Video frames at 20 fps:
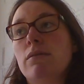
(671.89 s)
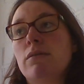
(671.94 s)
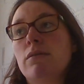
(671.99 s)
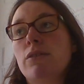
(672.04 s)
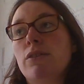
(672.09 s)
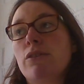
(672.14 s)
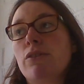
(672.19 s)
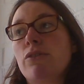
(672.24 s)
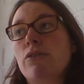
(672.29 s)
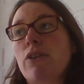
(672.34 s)

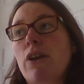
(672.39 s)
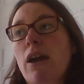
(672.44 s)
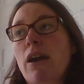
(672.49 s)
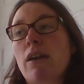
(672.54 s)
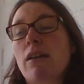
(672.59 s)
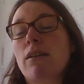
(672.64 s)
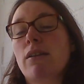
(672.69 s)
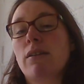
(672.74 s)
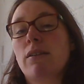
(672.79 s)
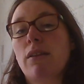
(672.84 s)
Just
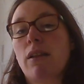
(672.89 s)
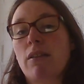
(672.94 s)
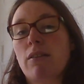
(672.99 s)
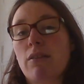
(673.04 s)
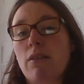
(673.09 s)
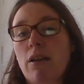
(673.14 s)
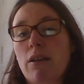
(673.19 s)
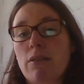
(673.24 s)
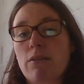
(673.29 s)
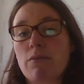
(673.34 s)
check
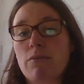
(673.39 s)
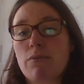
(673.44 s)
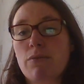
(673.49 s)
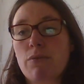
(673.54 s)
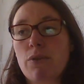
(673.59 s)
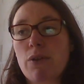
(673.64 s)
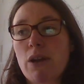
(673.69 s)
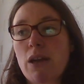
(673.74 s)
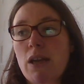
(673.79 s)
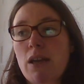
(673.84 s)
that's nice and
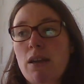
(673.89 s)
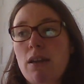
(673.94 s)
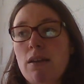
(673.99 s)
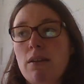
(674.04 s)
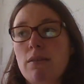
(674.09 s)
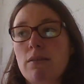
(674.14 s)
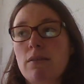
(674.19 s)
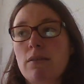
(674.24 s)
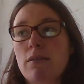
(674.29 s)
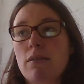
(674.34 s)

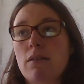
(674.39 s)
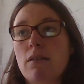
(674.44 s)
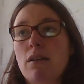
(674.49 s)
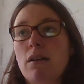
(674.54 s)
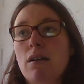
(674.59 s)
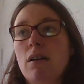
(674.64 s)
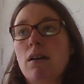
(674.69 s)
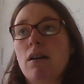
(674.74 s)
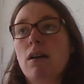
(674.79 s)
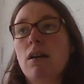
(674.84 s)
free.
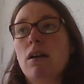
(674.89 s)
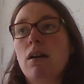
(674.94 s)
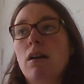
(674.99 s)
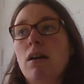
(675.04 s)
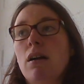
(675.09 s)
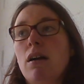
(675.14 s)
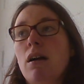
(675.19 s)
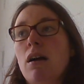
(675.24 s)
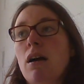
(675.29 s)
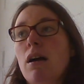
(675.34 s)

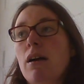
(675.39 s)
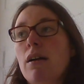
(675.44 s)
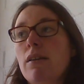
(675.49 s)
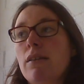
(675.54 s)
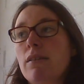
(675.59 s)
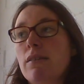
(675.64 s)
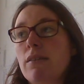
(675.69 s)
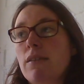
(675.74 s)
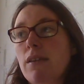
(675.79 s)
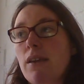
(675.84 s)

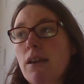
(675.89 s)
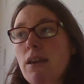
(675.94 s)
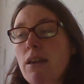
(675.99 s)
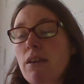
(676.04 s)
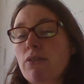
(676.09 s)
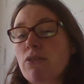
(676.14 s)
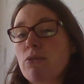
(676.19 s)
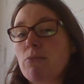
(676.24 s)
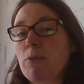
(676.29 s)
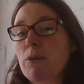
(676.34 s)

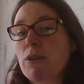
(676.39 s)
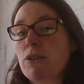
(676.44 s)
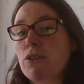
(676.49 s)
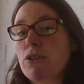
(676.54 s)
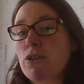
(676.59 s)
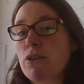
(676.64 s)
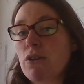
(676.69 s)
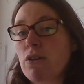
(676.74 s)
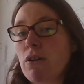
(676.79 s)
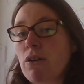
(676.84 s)
Singing should be
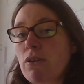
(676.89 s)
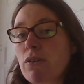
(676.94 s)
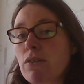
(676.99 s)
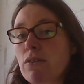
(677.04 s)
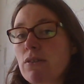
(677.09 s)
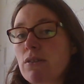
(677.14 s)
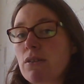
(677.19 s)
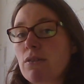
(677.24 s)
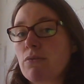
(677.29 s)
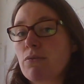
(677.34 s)

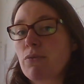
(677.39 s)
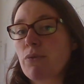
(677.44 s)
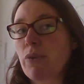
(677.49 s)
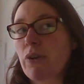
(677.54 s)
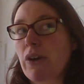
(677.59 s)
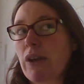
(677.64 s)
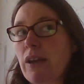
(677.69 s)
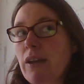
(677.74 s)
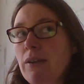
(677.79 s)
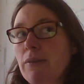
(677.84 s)
just as
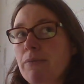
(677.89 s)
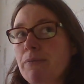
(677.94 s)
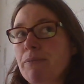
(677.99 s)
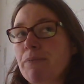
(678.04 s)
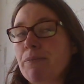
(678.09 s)
free.